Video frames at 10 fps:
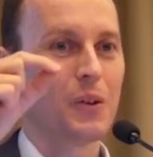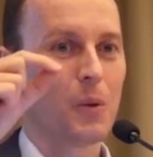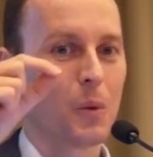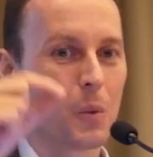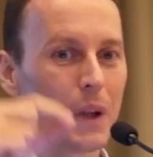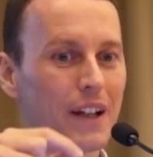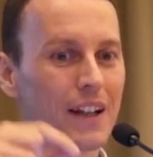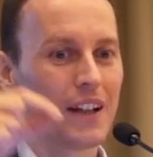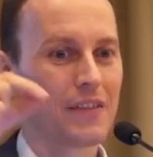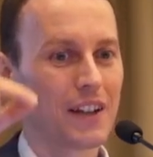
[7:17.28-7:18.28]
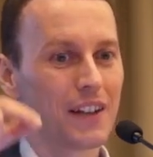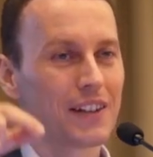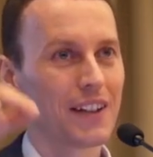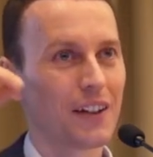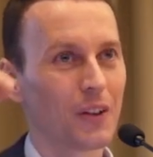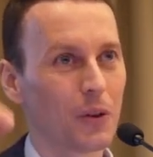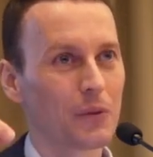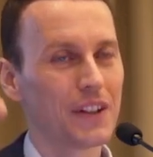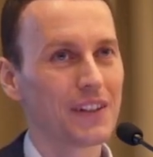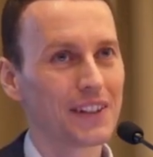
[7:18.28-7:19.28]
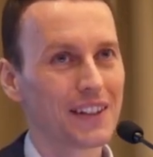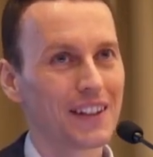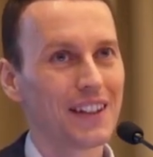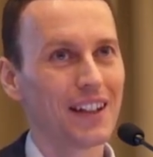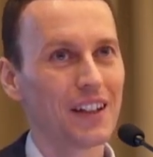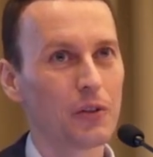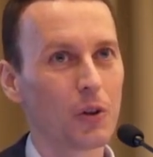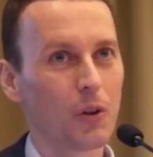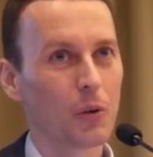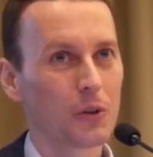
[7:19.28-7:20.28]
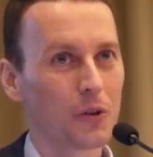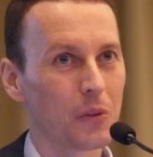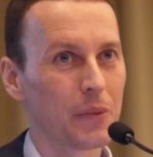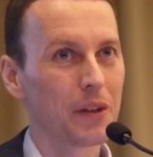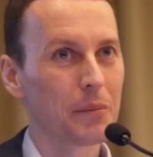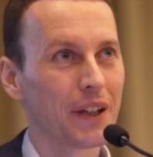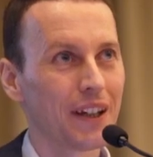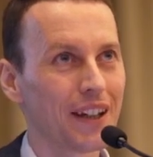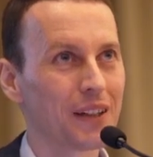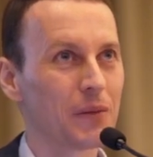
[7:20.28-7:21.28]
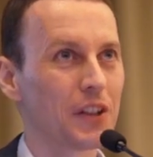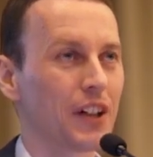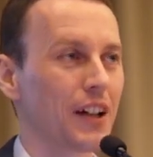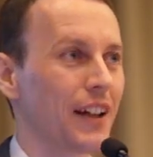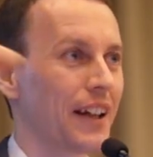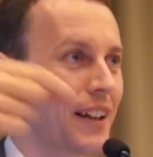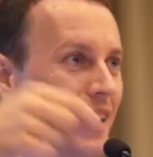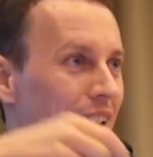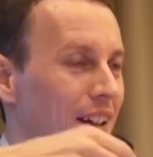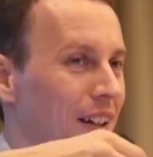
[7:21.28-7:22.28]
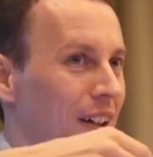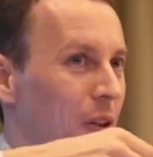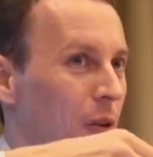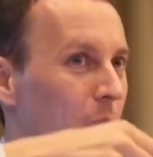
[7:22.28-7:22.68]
when every single of these individual loans going to be repaid, which are likely going